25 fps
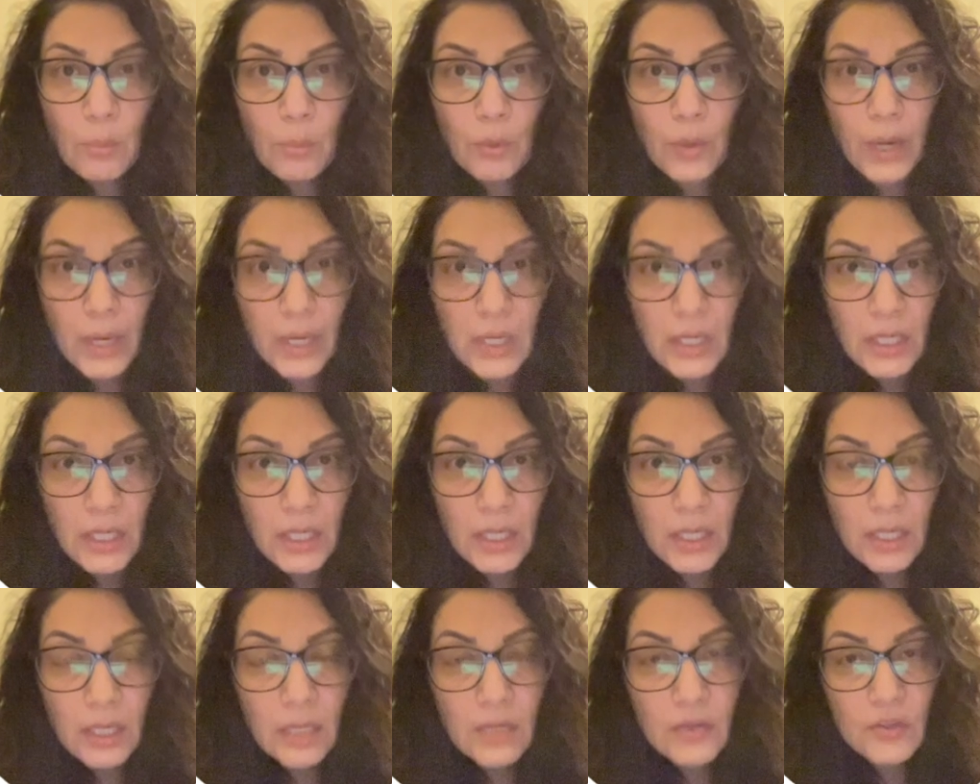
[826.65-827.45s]

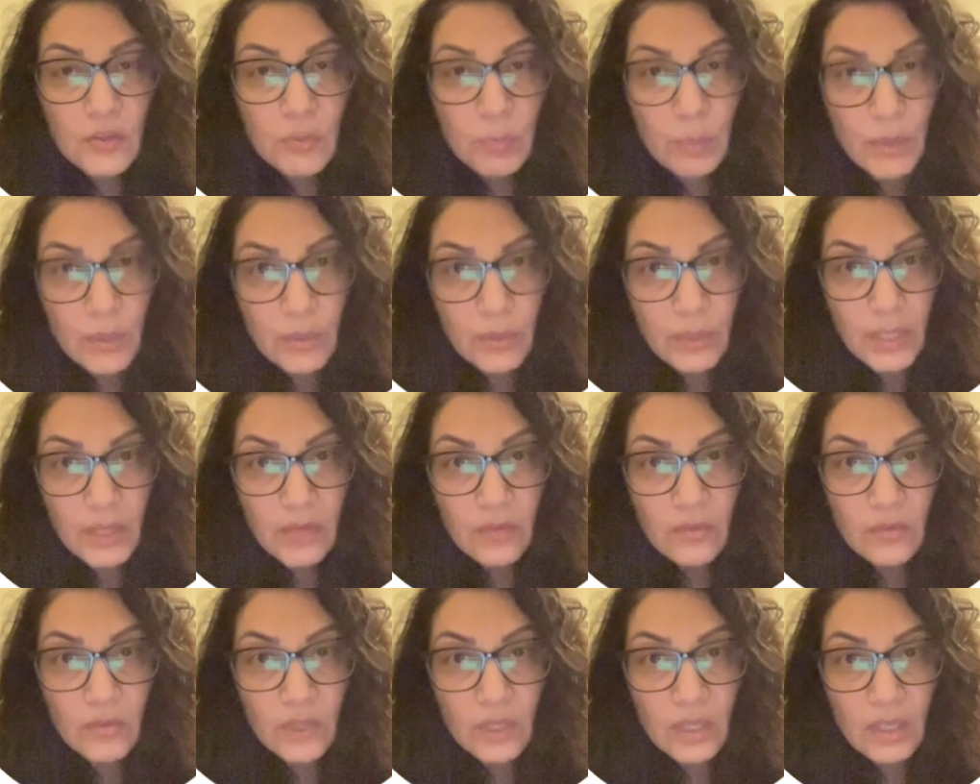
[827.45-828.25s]
pregnant and
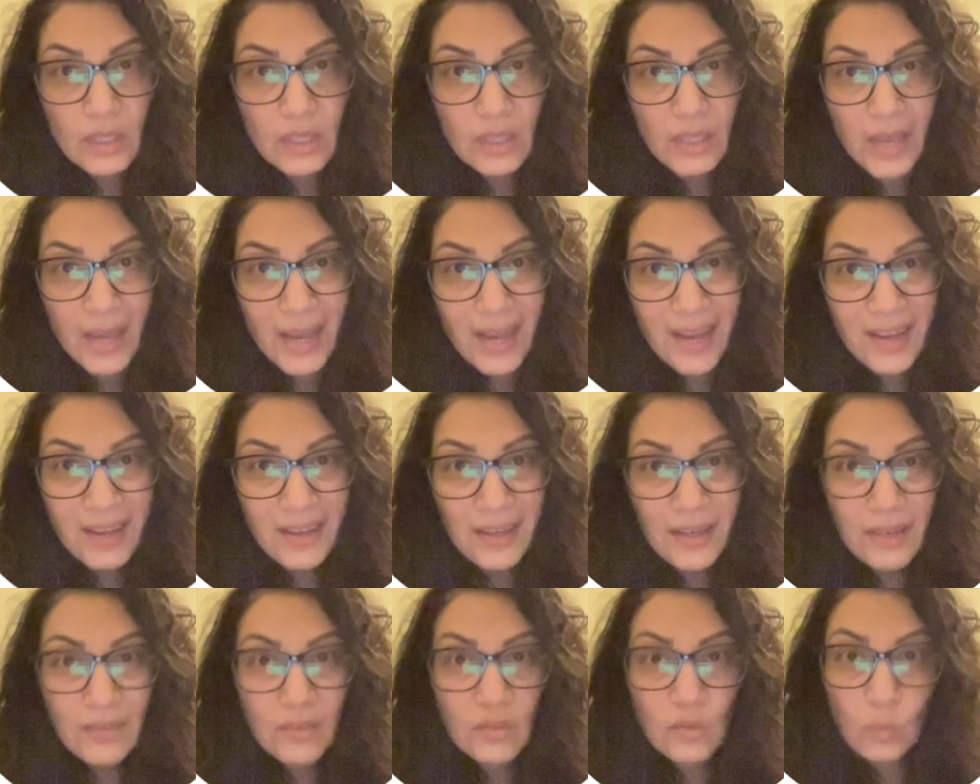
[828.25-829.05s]
experiencing that,
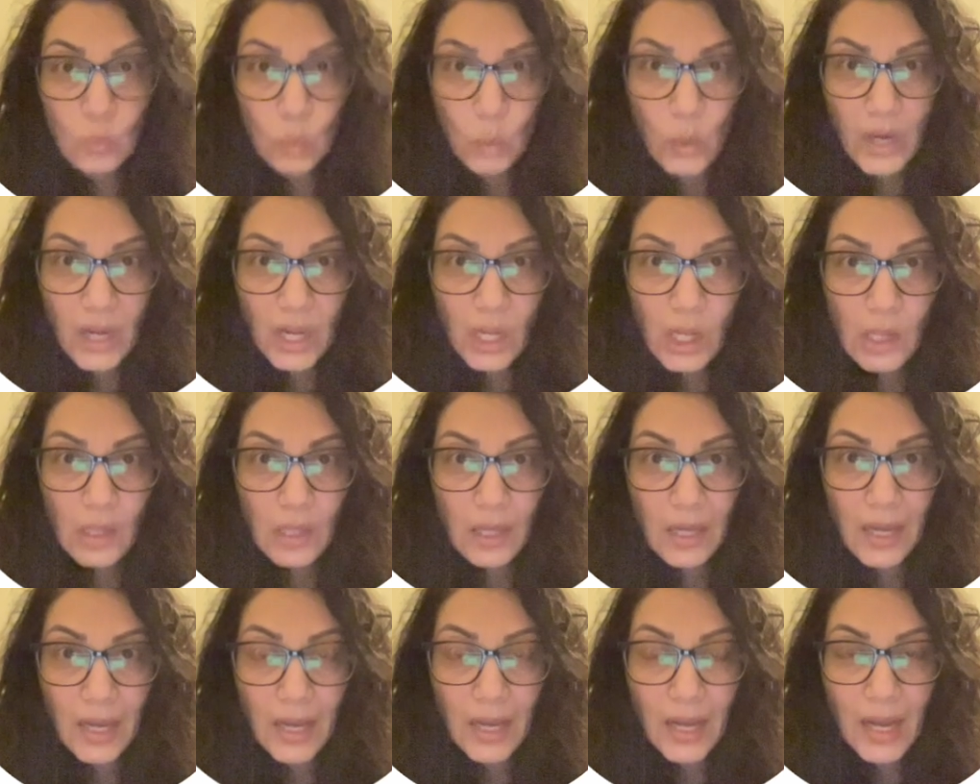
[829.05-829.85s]
as well
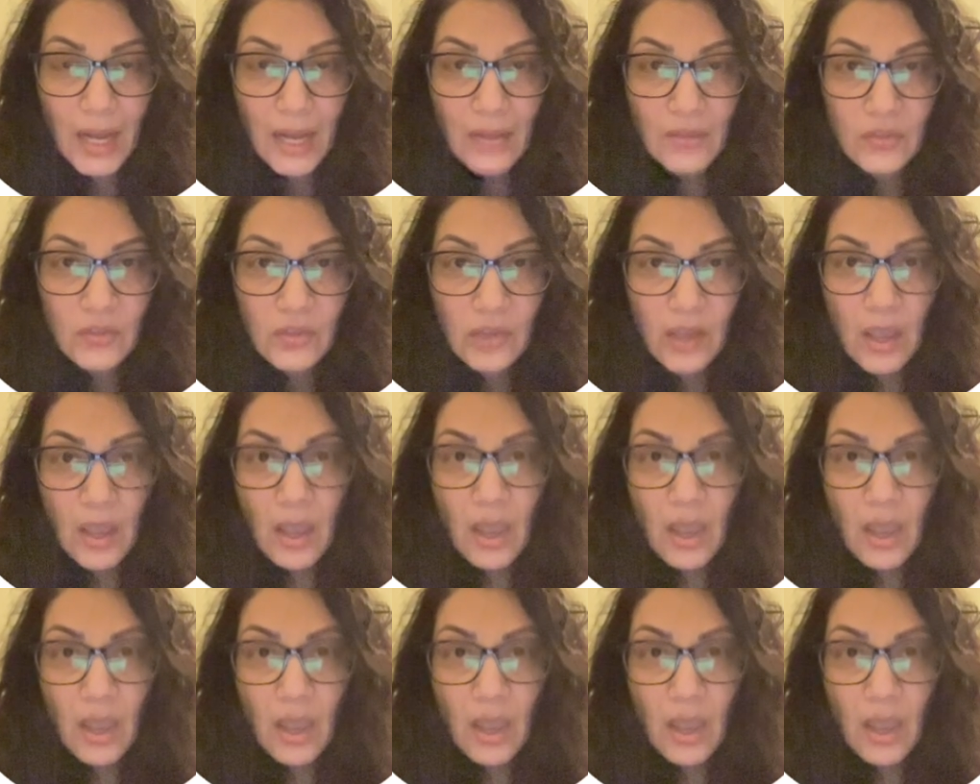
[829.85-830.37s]
as,